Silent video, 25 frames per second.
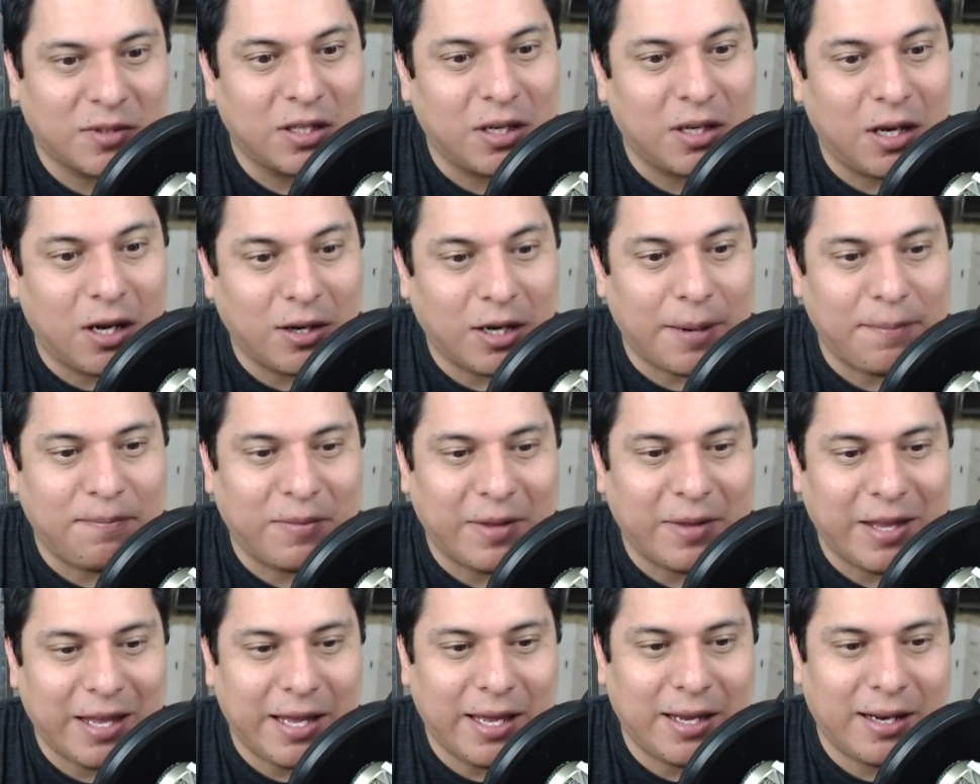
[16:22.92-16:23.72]
Okay.
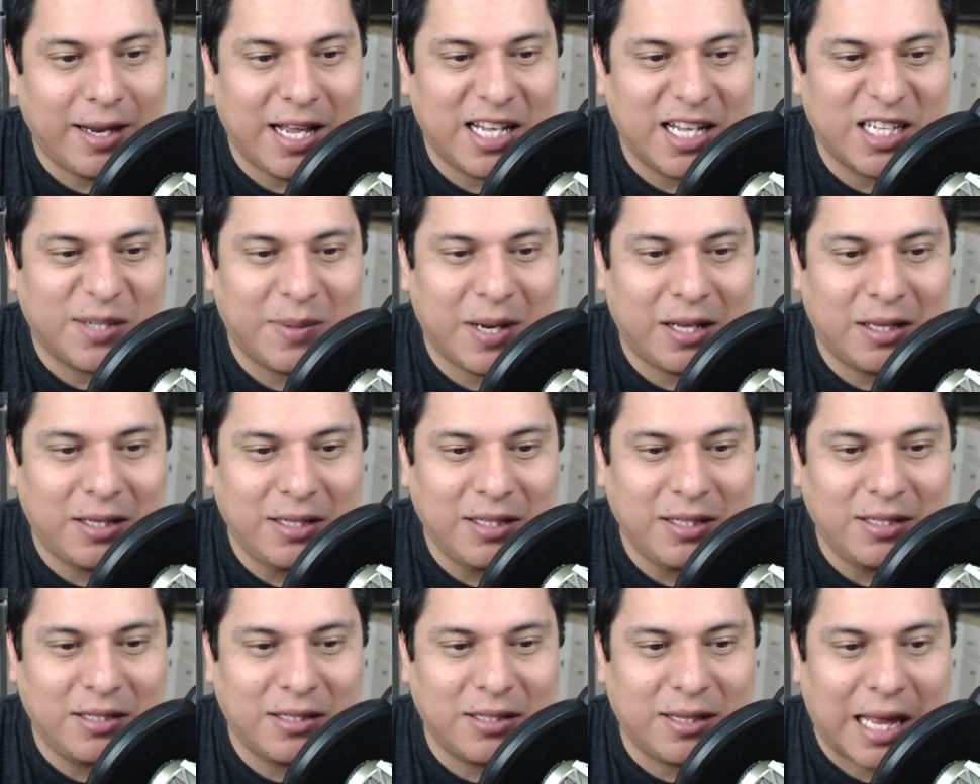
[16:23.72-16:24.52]
And last but not
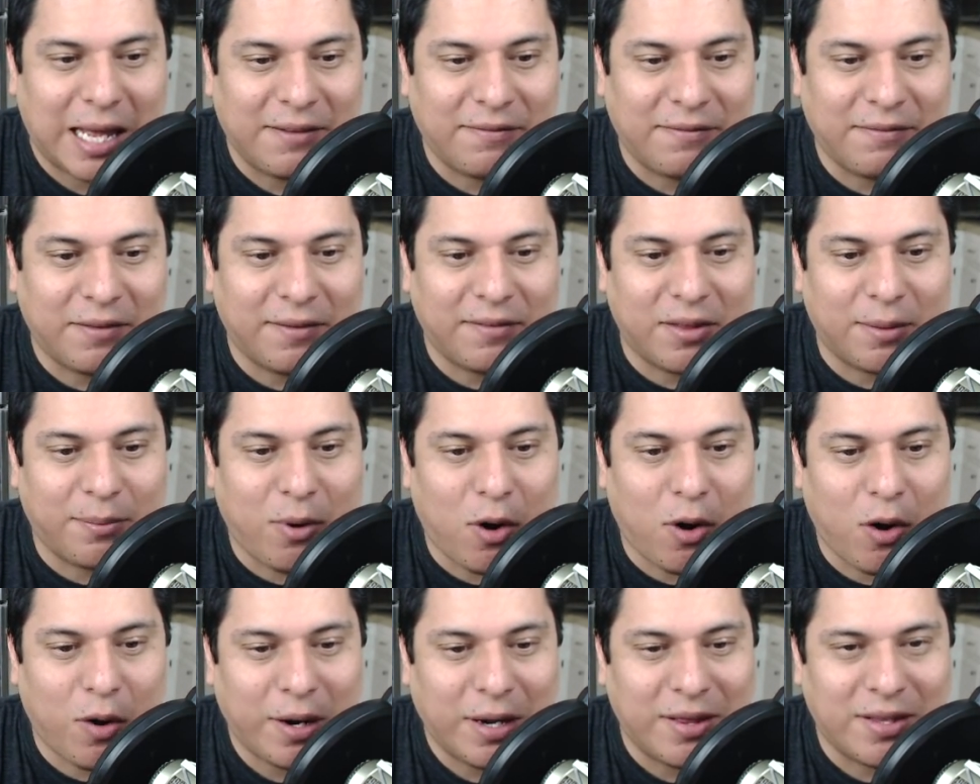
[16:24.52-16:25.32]
least, Life of the
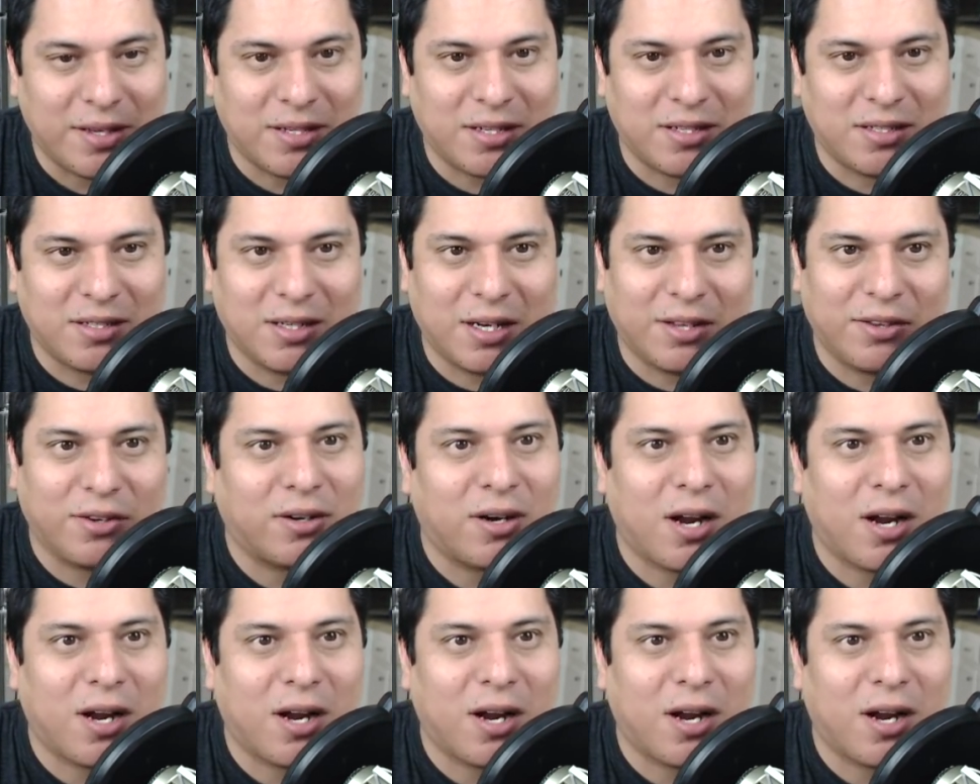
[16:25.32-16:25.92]
Party. This is another